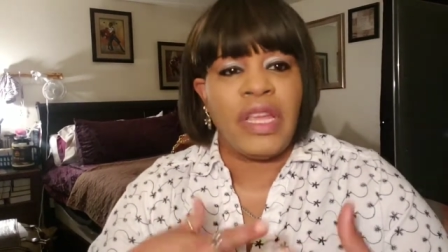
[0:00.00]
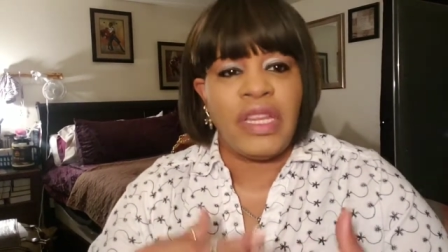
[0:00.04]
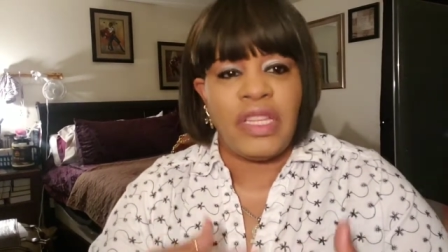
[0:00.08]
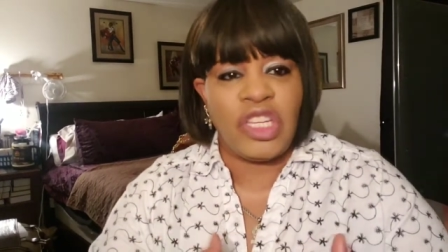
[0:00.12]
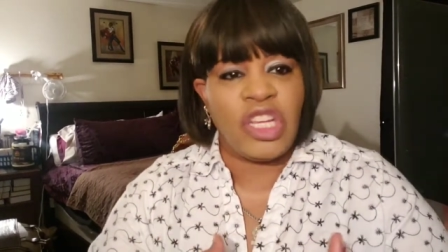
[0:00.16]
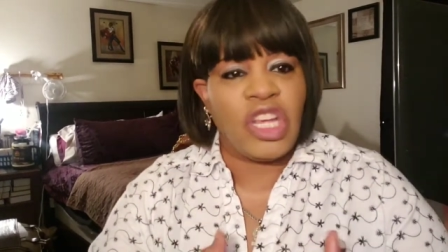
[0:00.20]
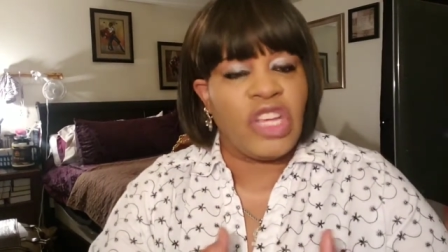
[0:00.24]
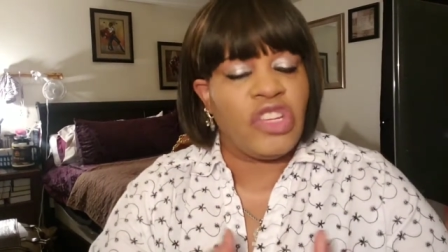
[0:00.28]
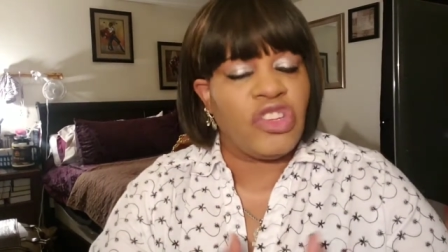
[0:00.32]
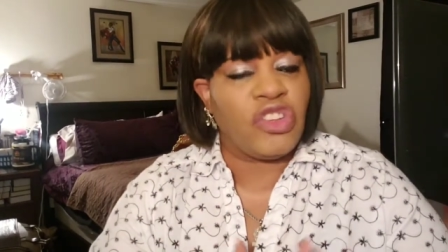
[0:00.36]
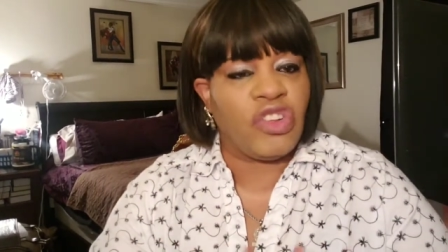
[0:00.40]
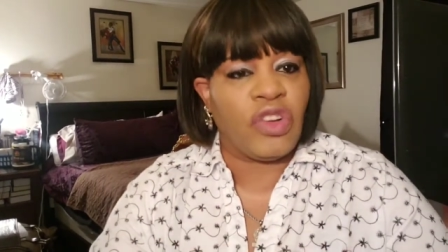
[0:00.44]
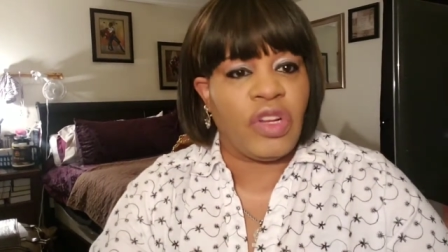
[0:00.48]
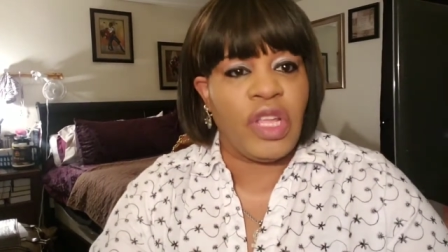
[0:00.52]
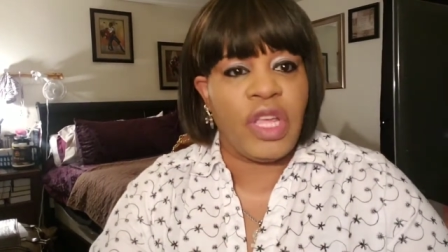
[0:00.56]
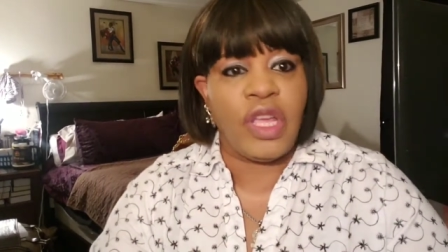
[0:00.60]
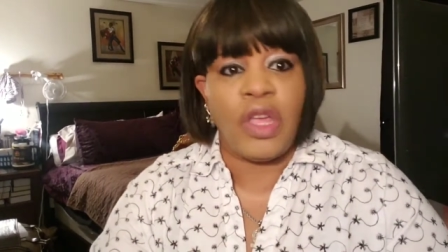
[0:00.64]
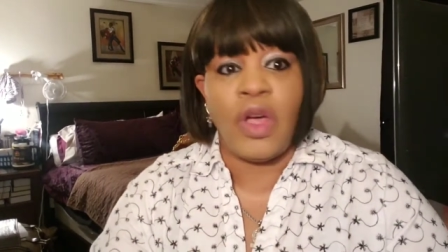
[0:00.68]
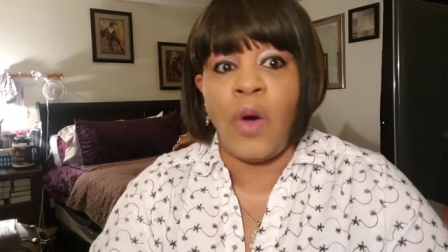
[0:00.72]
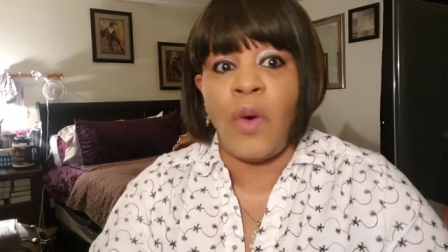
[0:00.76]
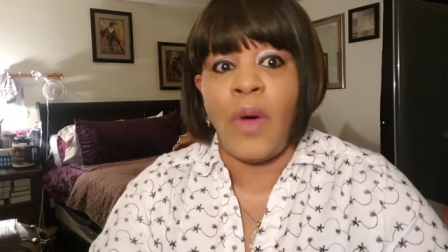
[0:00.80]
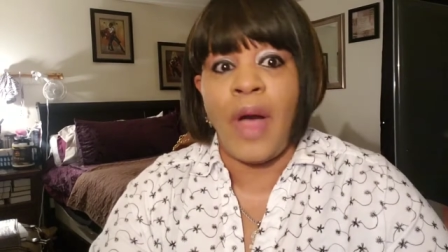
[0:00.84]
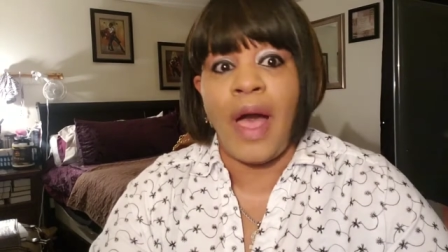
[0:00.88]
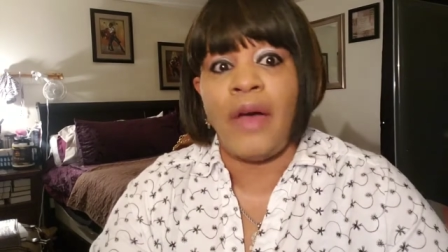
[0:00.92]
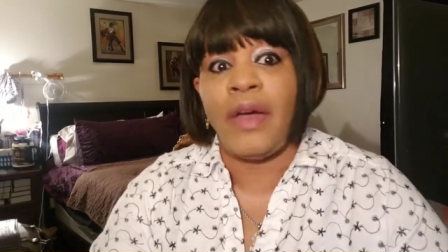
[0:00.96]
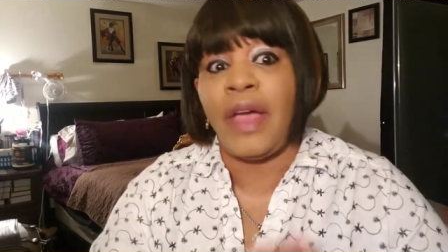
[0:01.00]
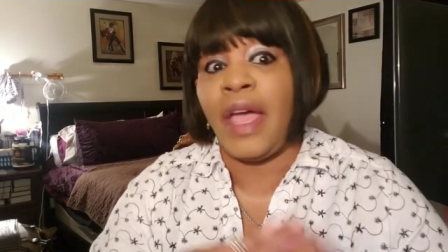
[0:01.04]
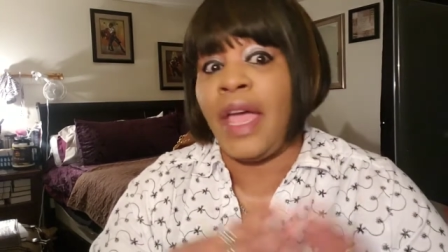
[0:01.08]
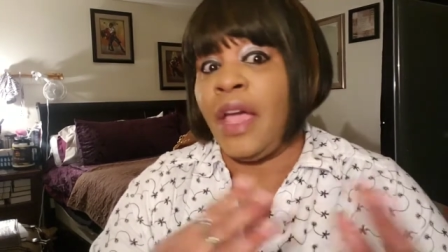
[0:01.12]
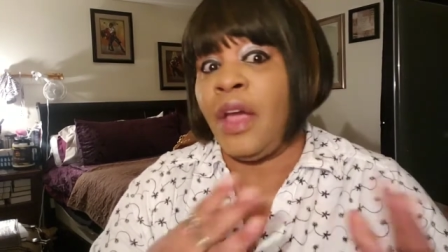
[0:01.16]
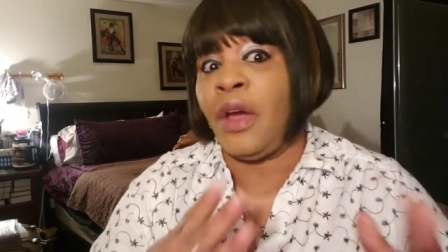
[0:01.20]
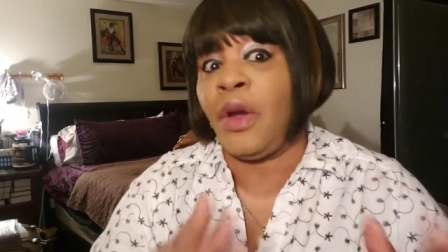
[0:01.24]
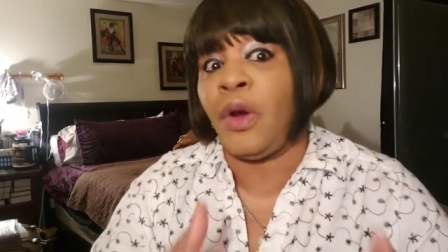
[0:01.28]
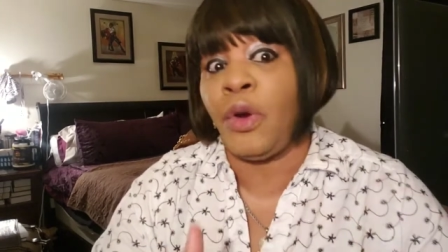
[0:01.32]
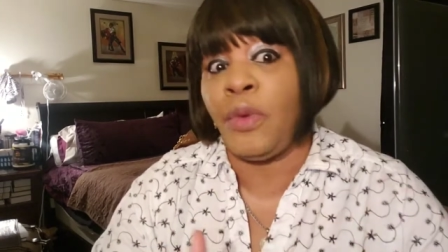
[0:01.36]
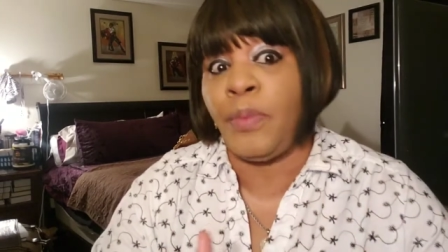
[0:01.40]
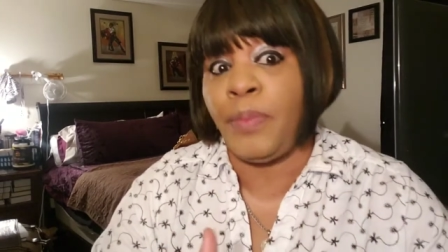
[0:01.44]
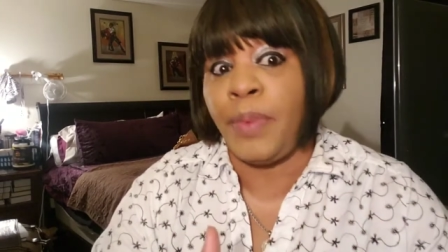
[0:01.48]
intentionally go out
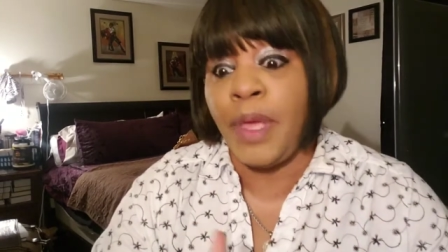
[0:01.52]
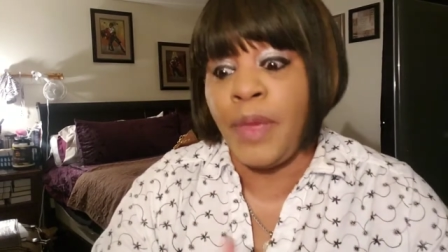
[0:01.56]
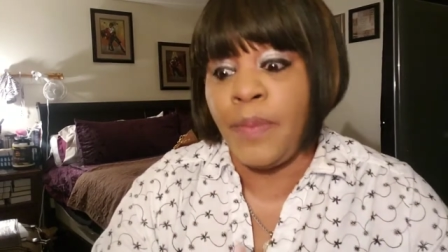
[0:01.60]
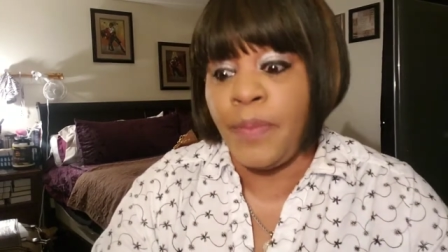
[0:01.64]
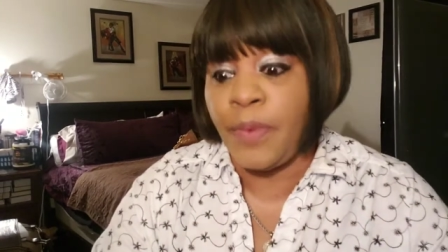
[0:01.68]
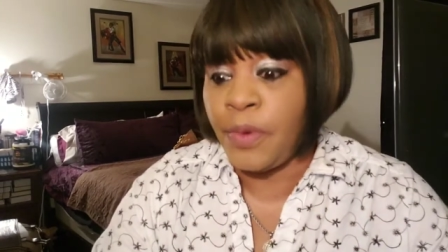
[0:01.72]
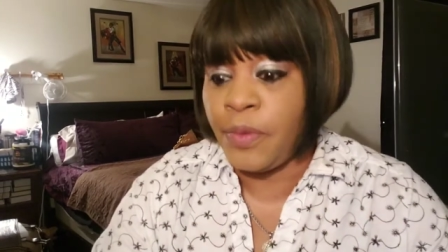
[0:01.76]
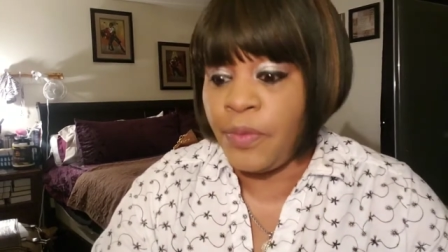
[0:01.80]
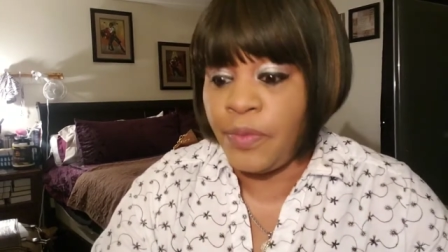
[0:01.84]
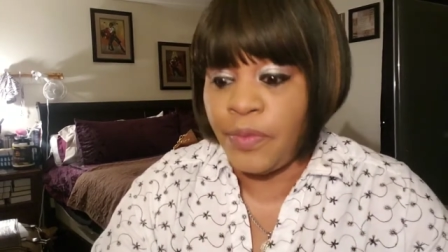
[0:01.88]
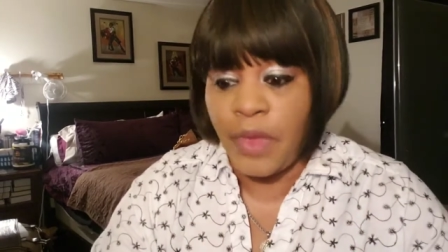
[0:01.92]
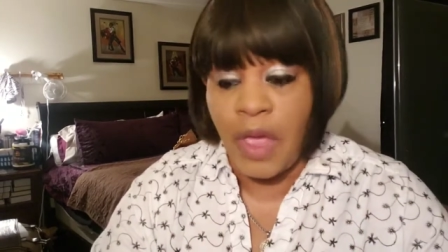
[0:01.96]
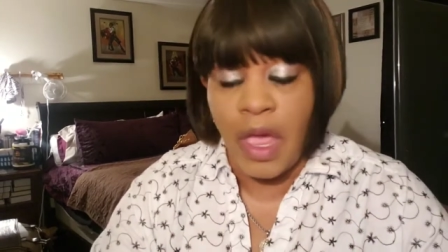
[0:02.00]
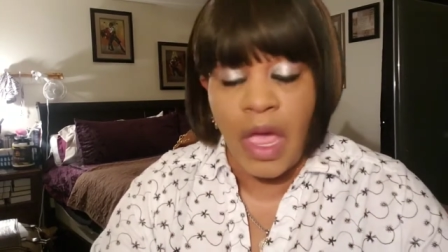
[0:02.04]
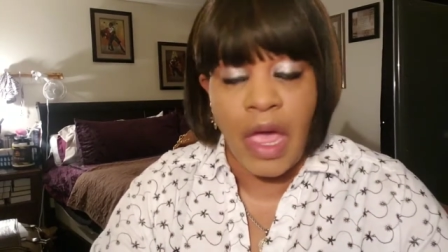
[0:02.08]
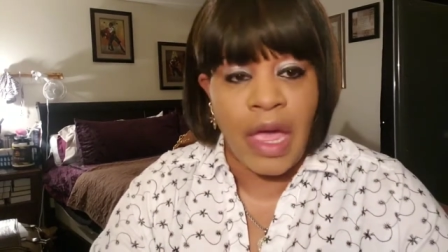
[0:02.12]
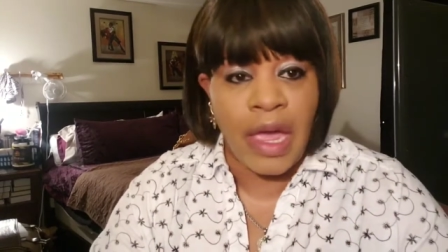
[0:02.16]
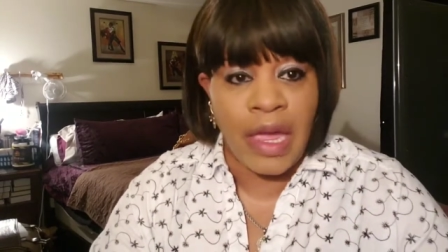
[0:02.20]
and hurt people.